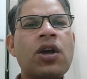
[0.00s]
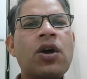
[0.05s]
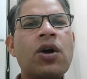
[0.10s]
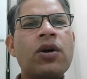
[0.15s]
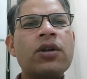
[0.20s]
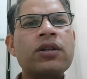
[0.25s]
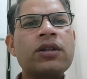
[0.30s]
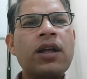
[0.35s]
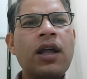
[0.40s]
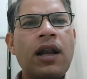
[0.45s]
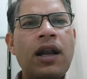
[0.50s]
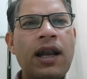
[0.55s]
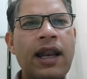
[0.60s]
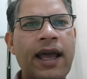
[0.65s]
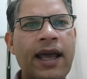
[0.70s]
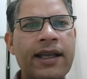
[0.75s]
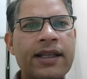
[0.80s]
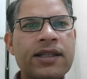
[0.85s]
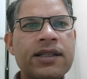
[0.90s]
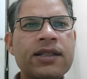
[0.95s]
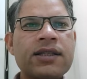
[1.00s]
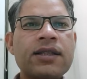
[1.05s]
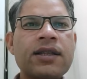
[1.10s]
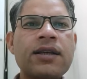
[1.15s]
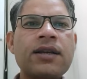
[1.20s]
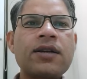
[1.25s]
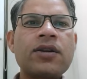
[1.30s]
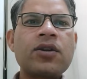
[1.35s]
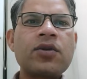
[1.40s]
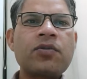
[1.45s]
on the
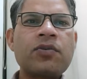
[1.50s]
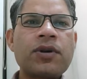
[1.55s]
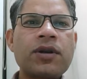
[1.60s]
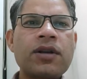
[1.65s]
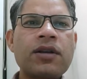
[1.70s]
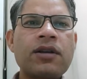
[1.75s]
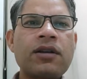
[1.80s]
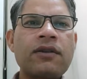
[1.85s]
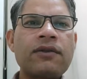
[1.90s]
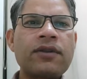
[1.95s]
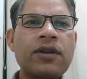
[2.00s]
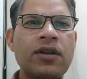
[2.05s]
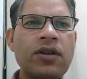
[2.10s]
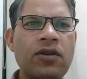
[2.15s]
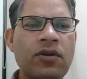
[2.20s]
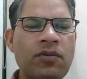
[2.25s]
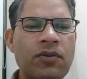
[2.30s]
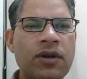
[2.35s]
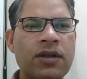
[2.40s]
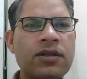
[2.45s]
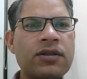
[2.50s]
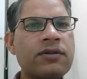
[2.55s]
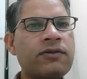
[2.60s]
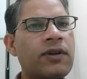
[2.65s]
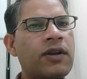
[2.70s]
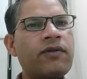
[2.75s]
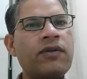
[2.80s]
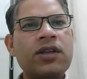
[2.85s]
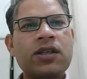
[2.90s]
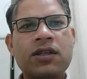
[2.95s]
lesser tubercle of the humerus.
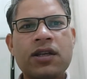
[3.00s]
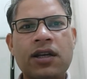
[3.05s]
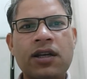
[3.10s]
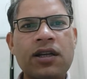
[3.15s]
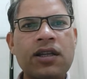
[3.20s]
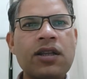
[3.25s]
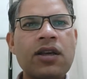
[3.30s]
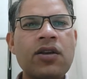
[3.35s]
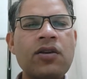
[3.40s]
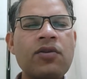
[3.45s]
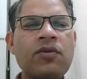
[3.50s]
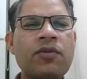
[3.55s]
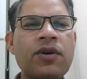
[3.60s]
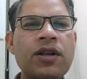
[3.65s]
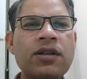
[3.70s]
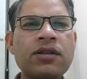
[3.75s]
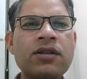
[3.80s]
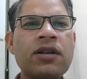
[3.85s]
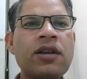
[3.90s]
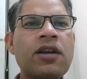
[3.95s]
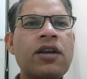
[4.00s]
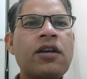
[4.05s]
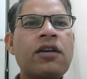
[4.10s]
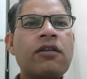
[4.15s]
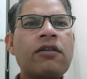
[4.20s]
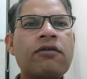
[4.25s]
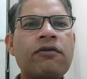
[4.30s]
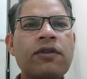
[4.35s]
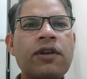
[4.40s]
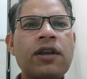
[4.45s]
When we study the humerus,
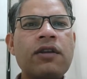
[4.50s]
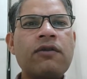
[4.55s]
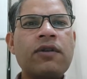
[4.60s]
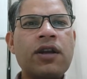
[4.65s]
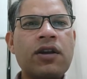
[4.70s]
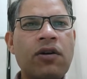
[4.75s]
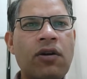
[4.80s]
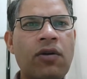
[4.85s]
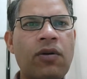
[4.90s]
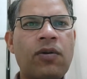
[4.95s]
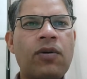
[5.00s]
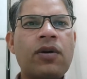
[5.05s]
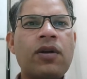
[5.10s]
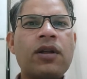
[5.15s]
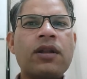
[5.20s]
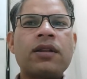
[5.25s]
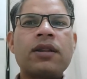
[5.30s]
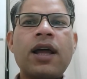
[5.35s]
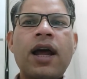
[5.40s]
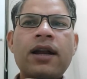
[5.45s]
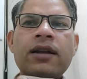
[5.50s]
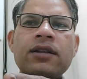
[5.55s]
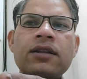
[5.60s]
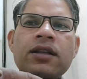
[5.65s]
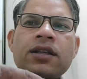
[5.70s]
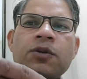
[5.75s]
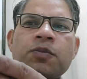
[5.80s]
we know that this